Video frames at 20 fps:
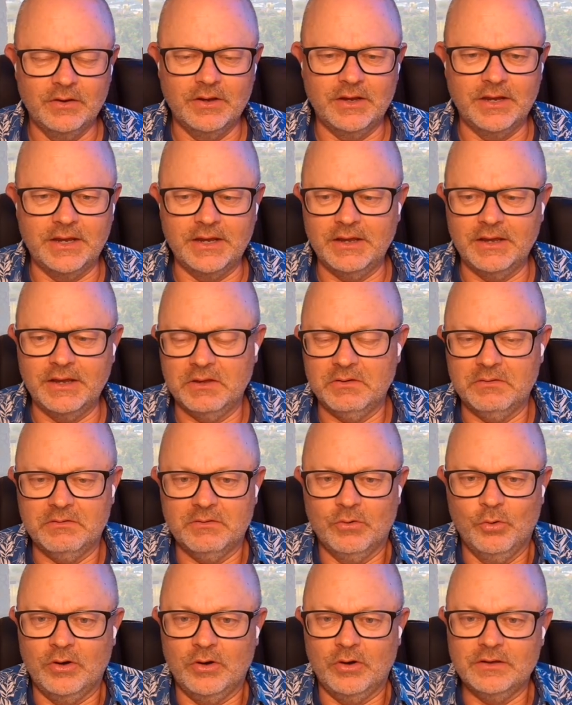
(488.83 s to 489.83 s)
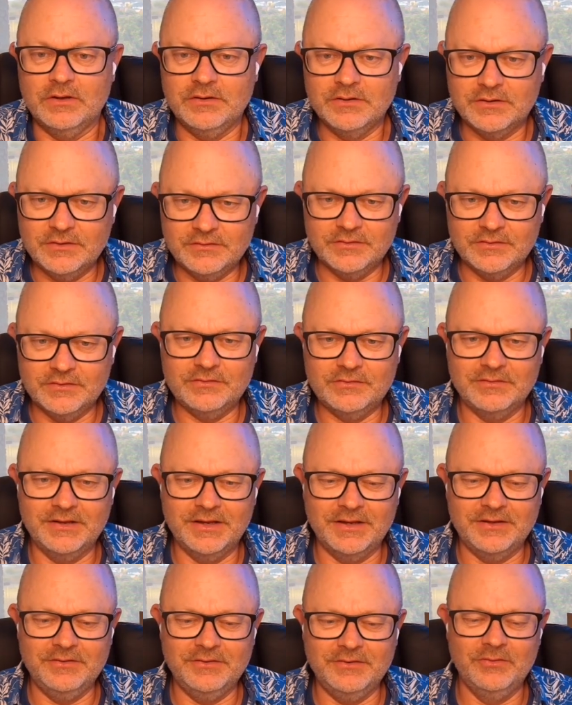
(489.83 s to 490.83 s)
or you can just
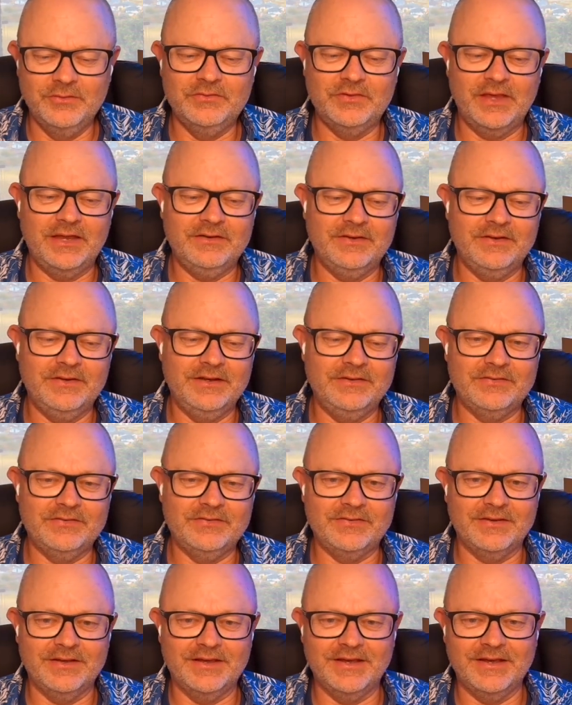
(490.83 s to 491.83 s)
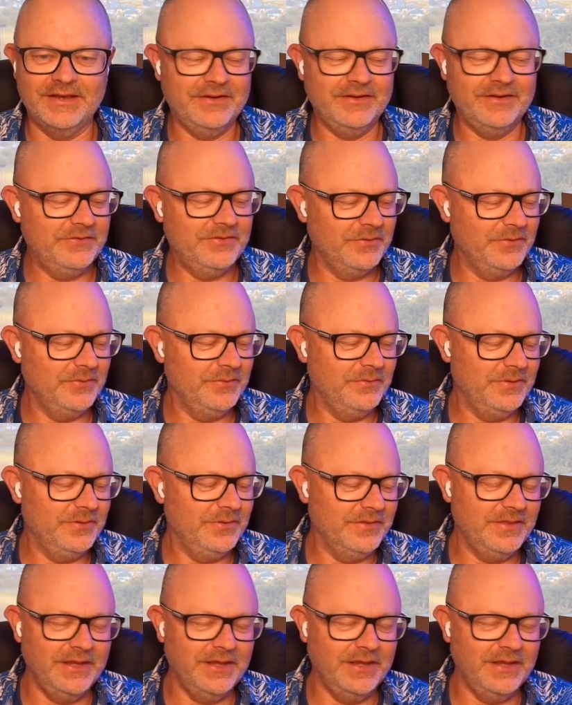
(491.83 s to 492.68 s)
use that test to